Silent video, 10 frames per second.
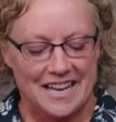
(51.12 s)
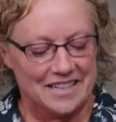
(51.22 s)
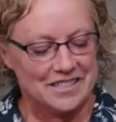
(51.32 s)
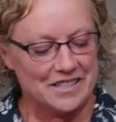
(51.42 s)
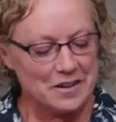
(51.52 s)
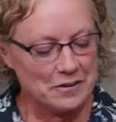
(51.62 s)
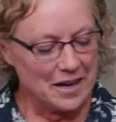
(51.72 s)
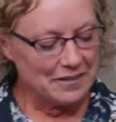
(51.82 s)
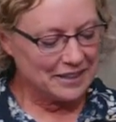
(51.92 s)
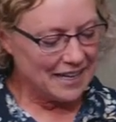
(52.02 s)
So
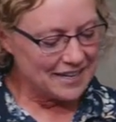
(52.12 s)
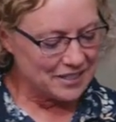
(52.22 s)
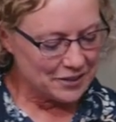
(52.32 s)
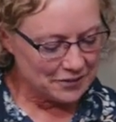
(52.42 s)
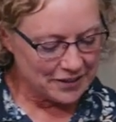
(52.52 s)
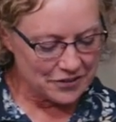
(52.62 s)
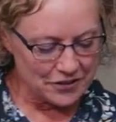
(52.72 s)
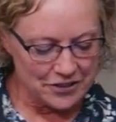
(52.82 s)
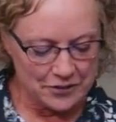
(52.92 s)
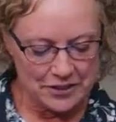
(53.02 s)
I would like to
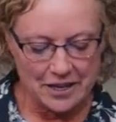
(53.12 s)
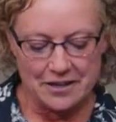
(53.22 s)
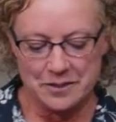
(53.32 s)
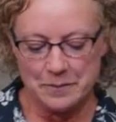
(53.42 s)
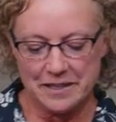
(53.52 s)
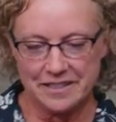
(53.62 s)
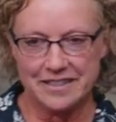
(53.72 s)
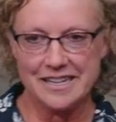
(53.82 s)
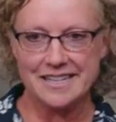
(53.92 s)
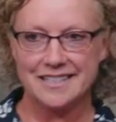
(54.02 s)
introduce our
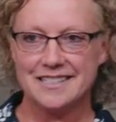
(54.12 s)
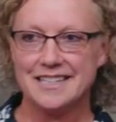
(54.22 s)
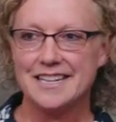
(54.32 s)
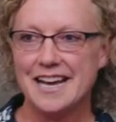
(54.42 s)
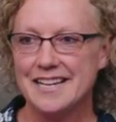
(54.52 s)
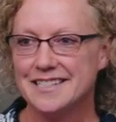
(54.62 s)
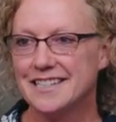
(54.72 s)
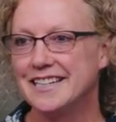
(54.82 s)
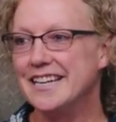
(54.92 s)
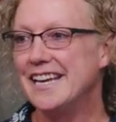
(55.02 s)
speaker tonight.